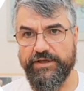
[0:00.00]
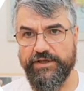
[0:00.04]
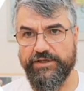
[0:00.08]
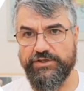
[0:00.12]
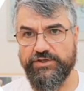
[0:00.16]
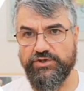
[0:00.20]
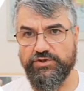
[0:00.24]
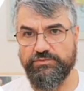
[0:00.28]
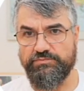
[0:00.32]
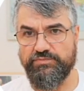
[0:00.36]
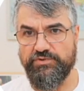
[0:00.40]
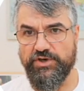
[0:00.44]

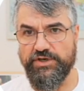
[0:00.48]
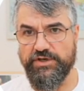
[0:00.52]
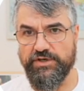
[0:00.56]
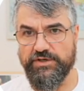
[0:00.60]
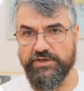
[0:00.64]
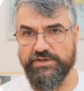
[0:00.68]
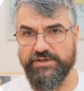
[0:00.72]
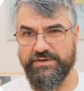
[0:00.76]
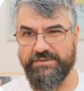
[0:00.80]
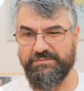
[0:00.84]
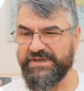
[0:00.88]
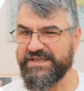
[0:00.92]

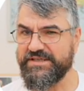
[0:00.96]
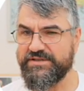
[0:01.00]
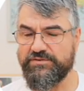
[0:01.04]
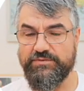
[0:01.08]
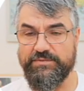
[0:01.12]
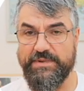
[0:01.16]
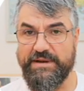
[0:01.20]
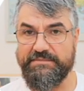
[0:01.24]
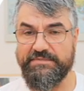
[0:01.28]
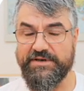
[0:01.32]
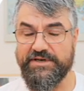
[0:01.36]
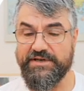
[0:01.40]
production. Please
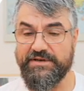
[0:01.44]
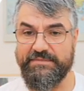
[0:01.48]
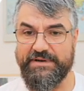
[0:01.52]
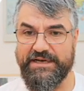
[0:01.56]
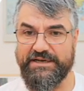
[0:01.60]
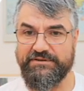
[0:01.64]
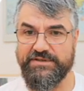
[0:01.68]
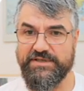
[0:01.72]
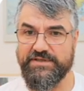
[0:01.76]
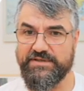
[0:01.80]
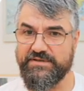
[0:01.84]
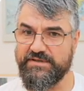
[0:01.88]
remember
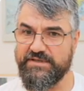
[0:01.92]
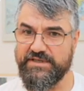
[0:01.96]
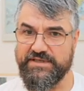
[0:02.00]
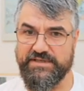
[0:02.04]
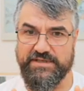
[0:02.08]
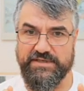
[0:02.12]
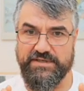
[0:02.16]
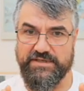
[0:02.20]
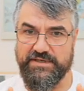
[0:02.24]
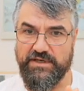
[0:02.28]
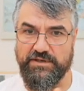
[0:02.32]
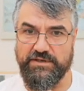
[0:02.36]
about this. This
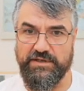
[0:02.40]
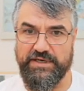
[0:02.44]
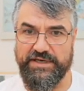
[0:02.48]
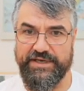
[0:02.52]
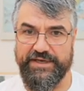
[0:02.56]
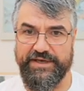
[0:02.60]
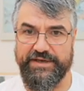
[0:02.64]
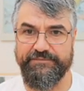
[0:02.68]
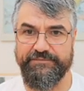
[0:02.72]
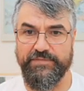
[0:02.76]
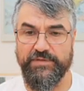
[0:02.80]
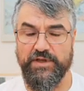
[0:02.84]
is
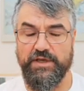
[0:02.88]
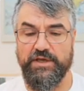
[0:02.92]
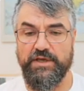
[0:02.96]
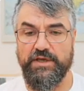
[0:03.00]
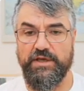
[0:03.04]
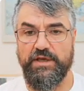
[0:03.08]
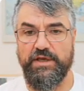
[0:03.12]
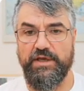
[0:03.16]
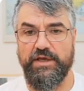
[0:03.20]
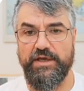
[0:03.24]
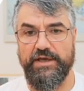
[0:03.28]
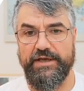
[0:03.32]
only
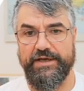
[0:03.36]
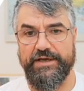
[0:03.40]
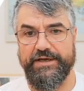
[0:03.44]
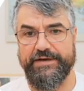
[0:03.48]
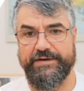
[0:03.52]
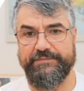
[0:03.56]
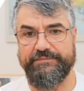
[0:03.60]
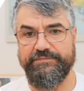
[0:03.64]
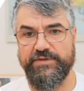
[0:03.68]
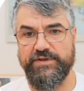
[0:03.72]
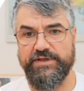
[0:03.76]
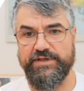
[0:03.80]

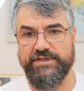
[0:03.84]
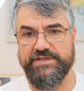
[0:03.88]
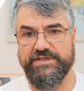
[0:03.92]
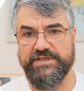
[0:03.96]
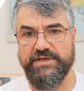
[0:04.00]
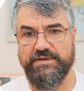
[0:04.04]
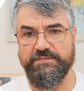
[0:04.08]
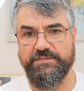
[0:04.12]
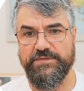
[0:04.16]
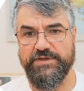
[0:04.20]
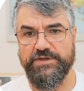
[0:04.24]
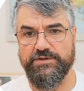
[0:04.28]

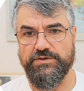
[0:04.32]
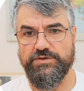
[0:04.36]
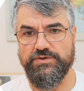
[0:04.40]
something